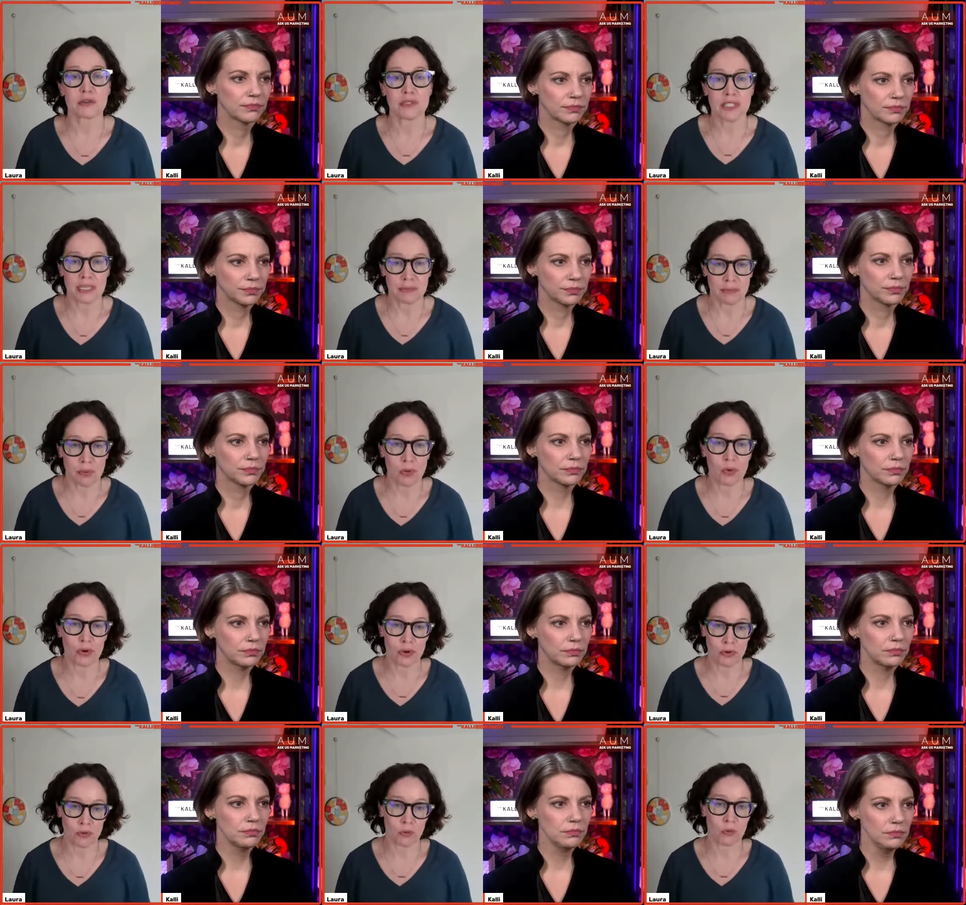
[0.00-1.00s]
Speaker 1: those
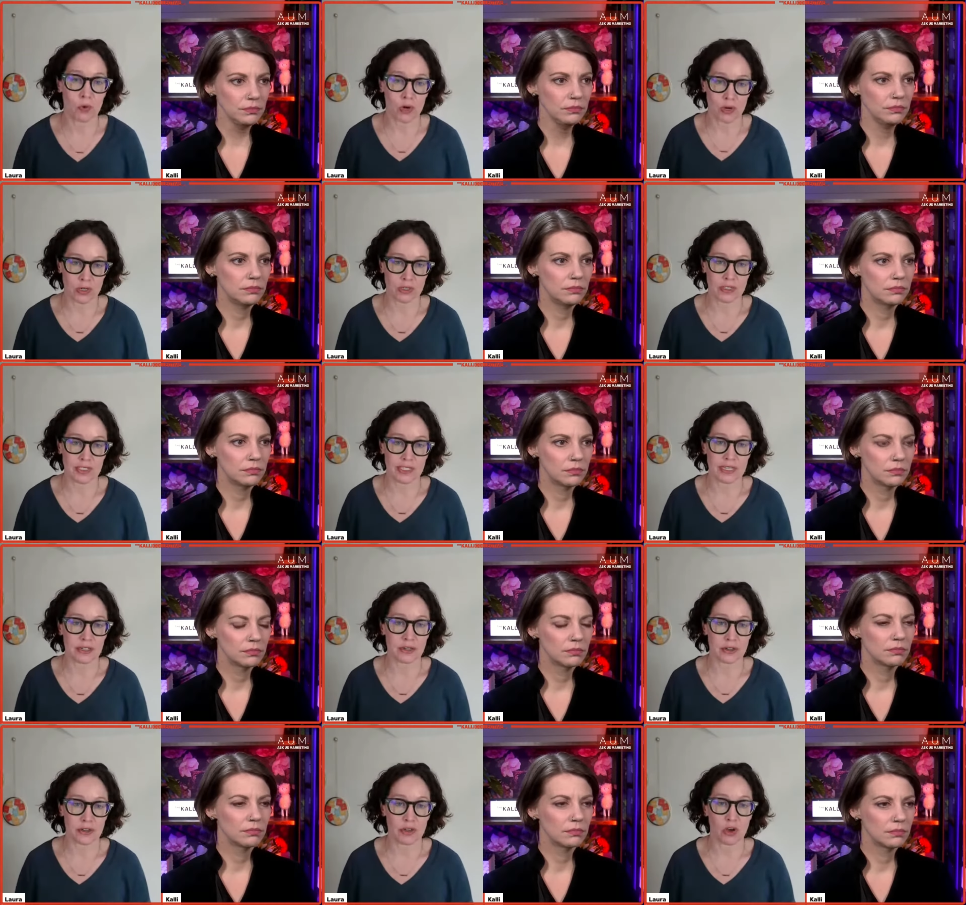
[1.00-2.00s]
important words
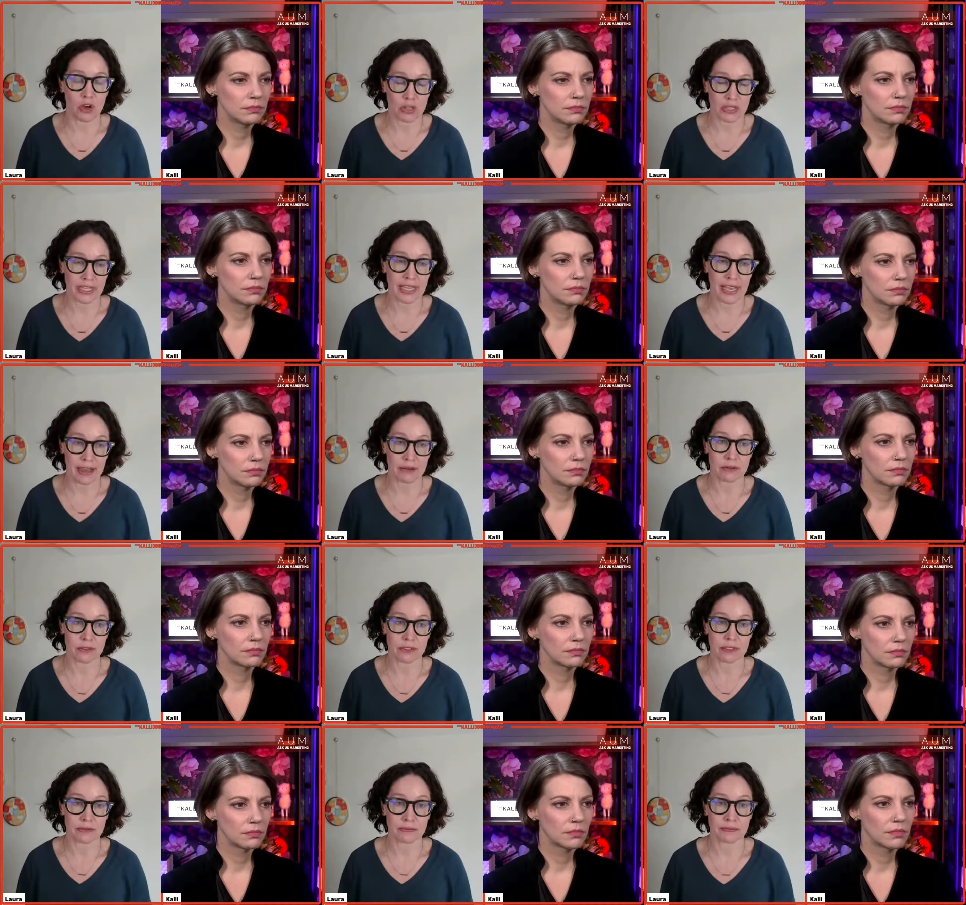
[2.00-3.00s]
that you're calling
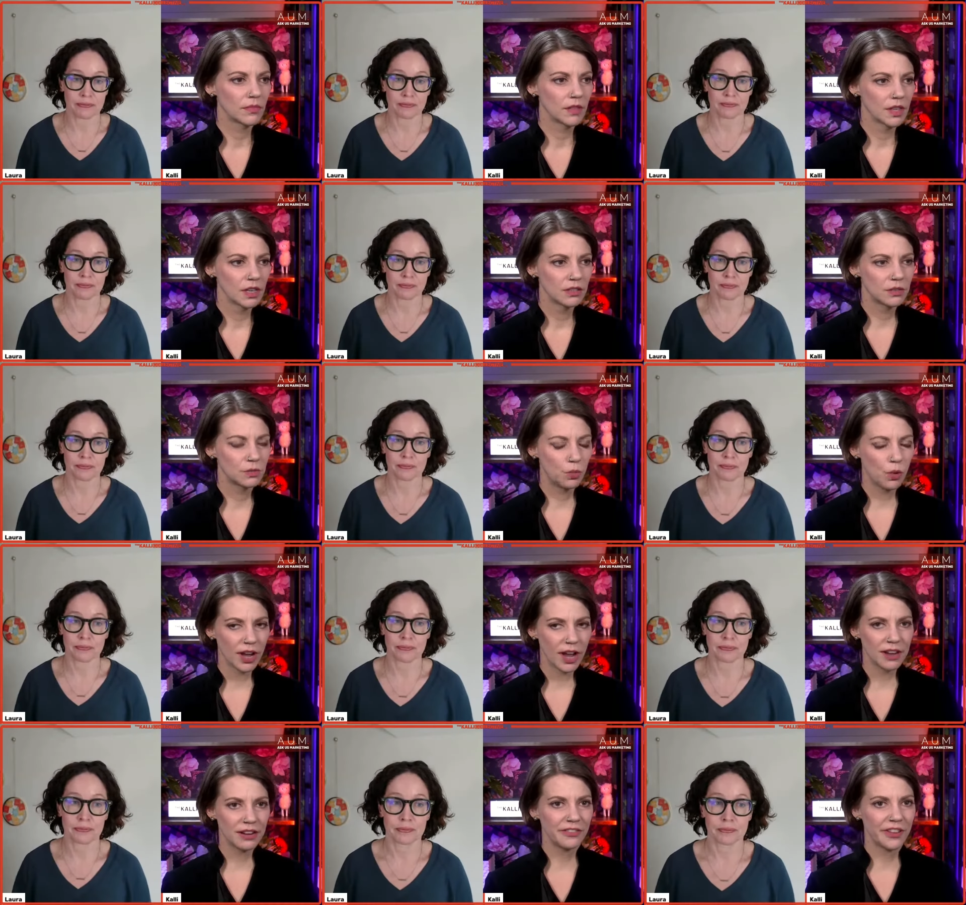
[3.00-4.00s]
out?
Speaker 2: So
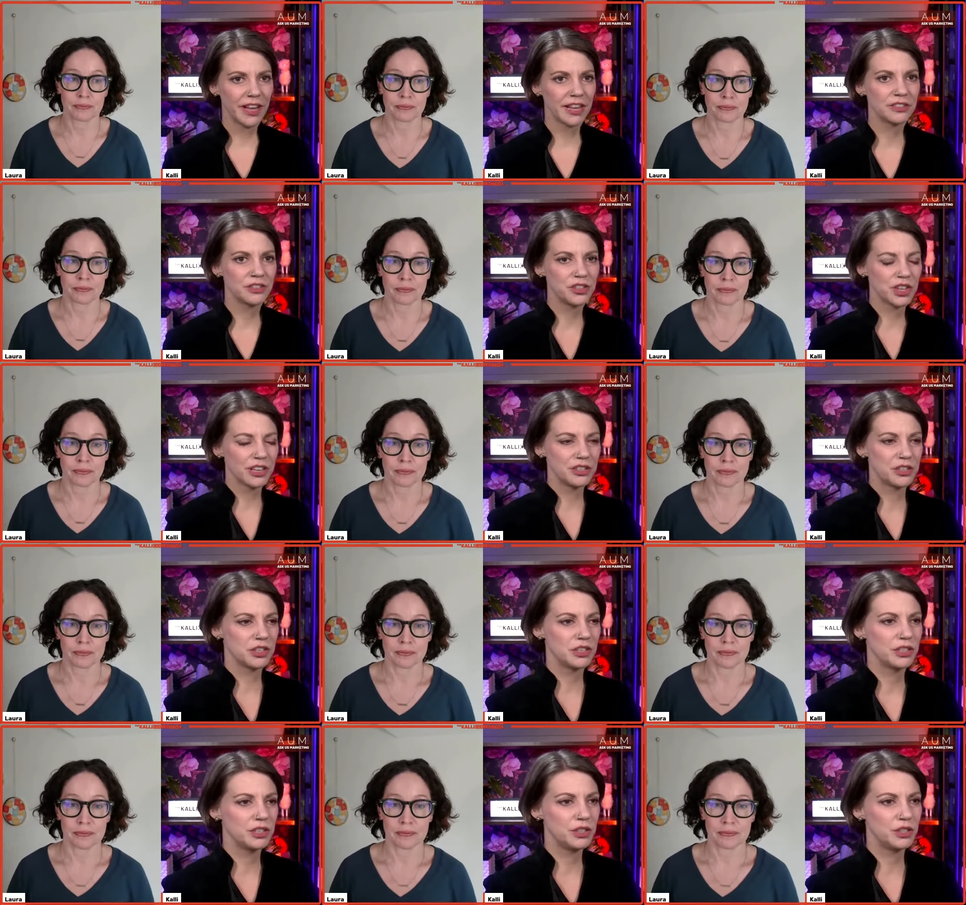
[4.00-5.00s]
what kind of hand
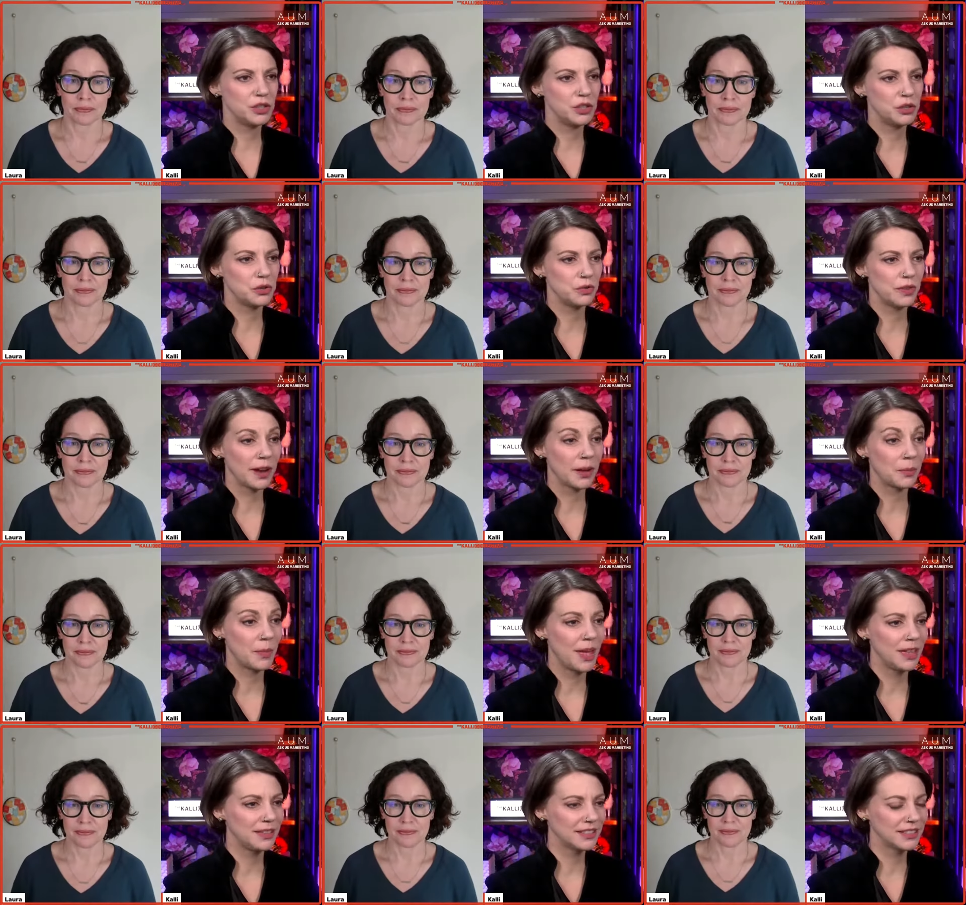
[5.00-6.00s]
gestures
Speaker 1: do you
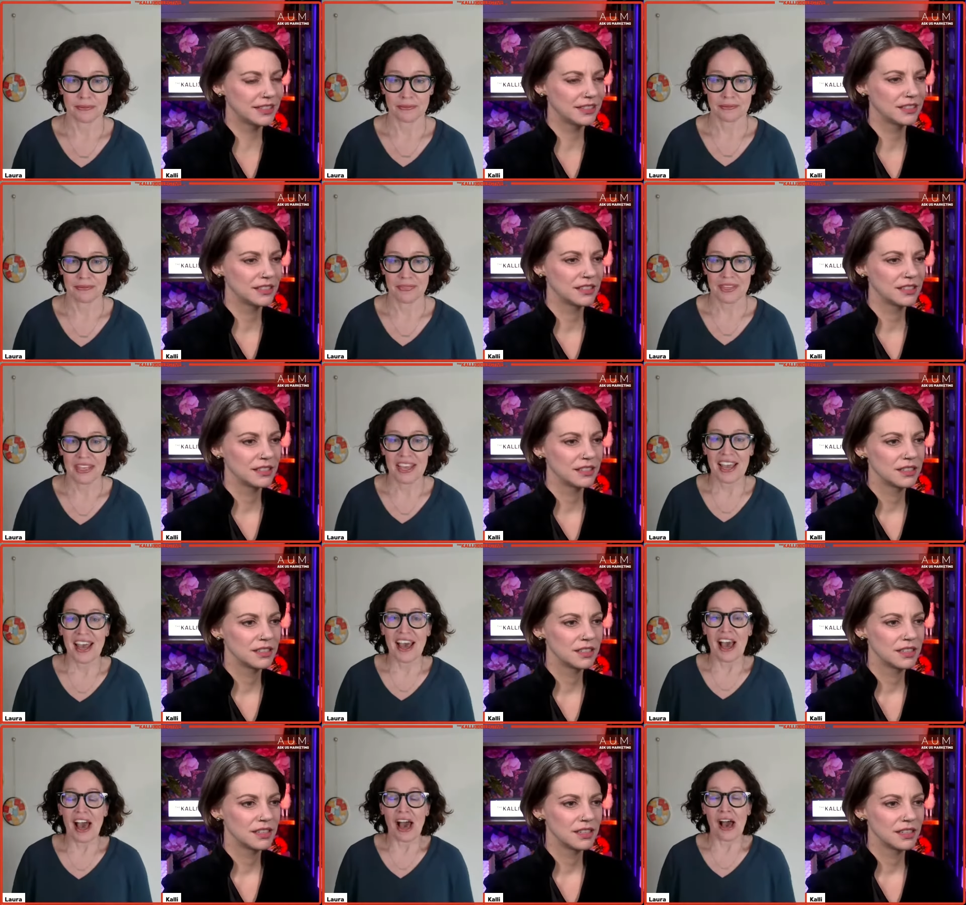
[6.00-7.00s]
recommend?
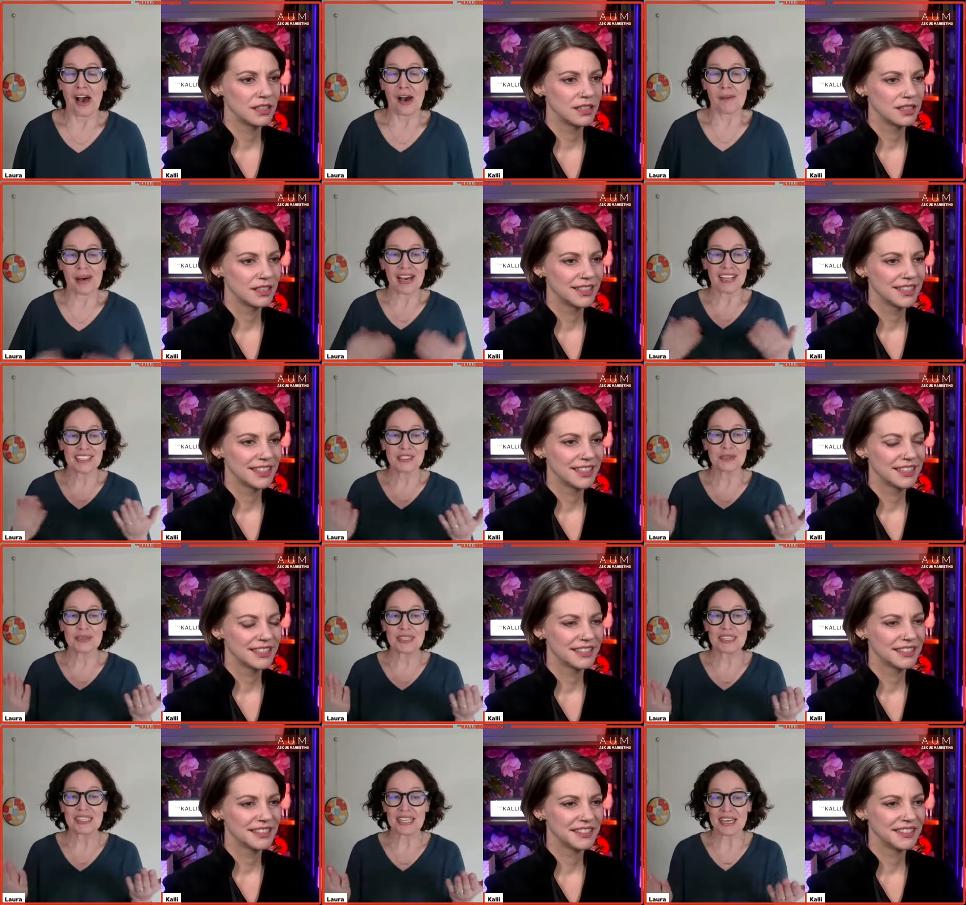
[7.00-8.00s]
Um, I
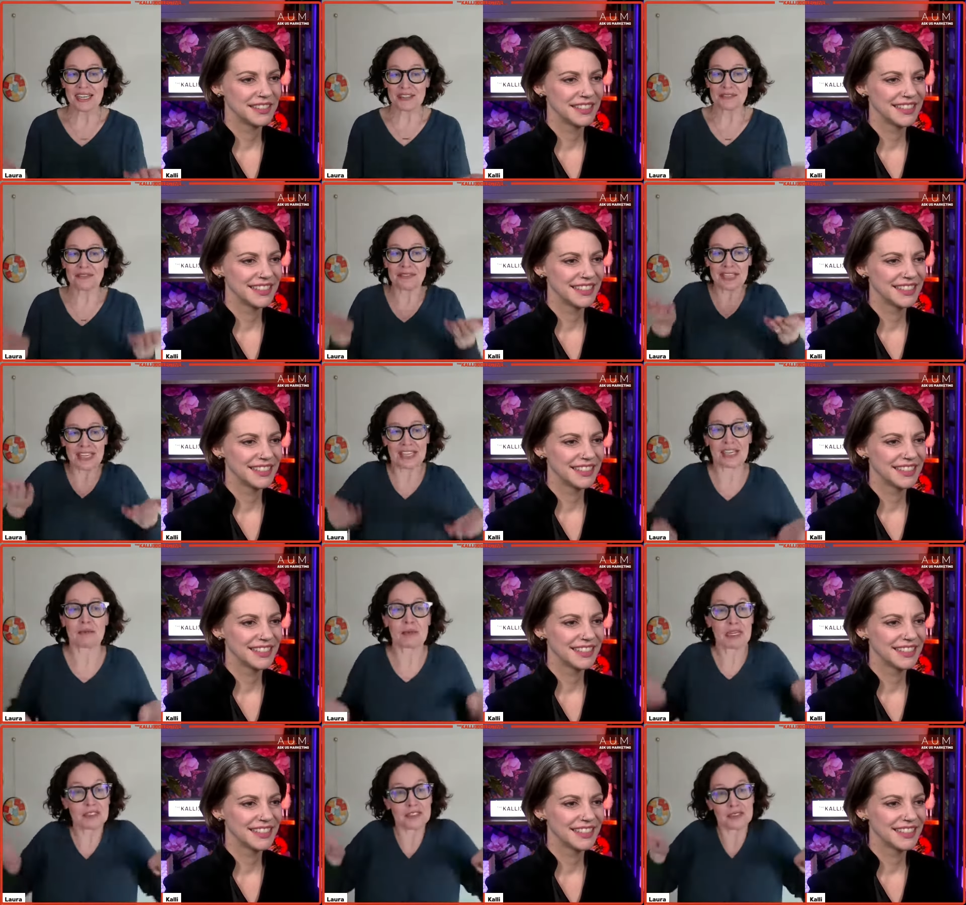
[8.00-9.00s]
do a lot of like,
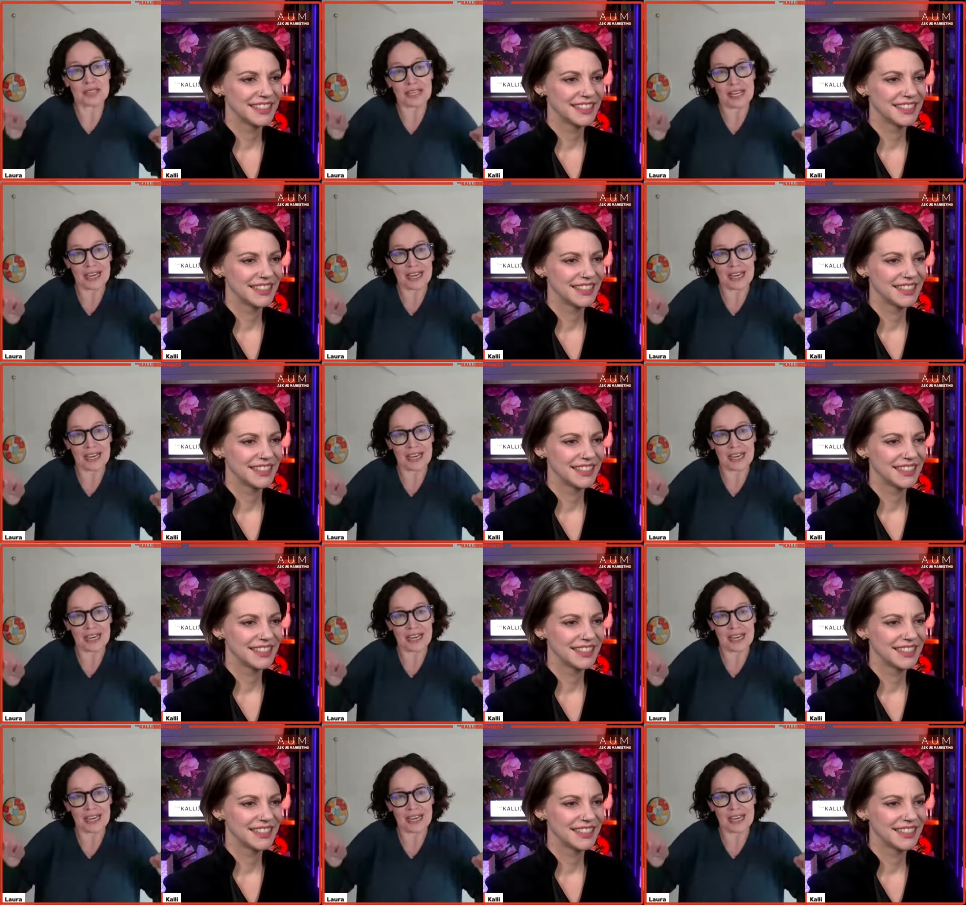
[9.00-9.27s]
I'm going to do it